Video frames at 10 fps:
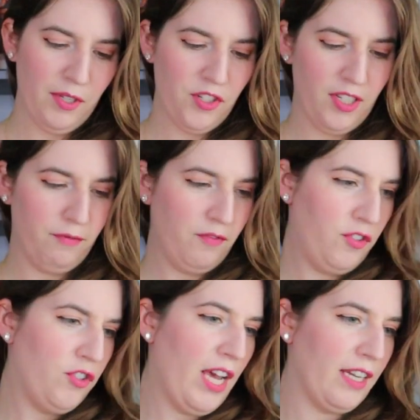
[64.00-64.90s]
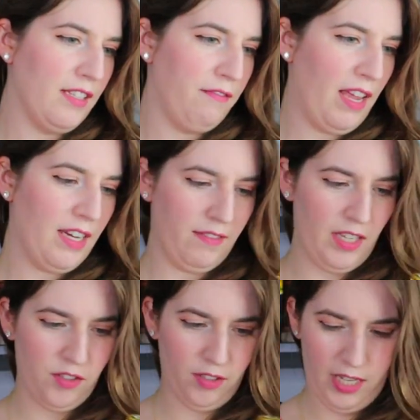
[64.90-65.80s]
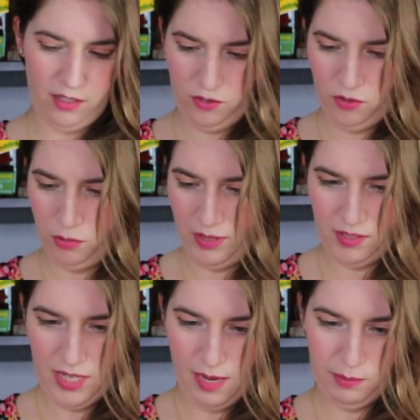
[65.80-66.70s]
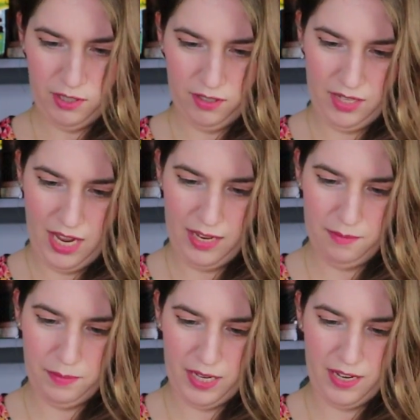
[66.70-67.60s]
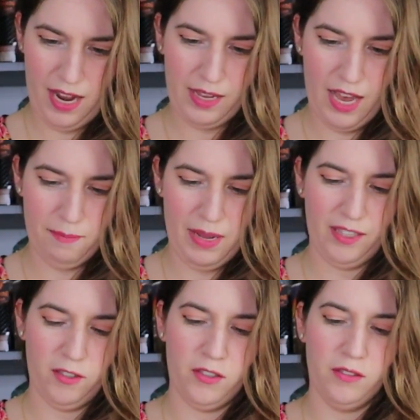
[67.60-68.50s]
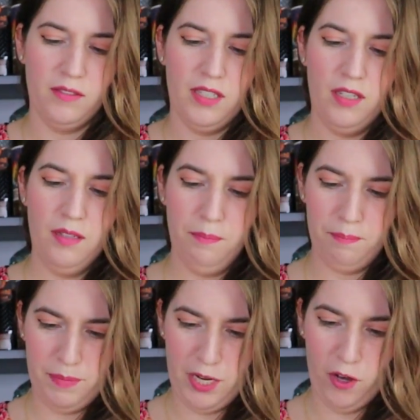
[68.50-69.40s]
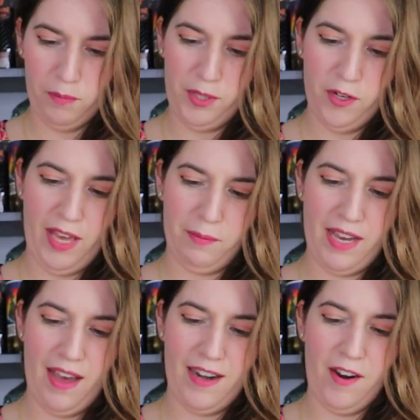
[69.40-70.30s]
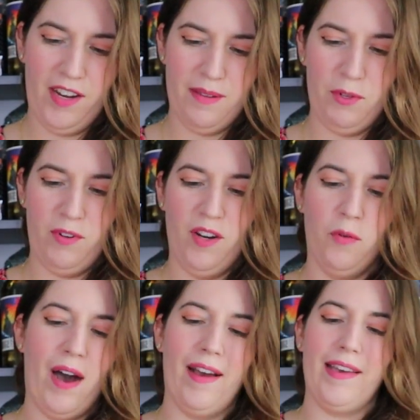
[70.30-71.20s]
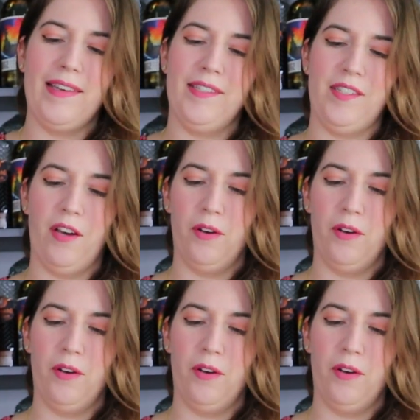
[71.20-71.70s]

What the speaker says: should have checked if any of these are like twist tops or not, but I got my little beer opener that we got in our honeymoon in Hawaii, so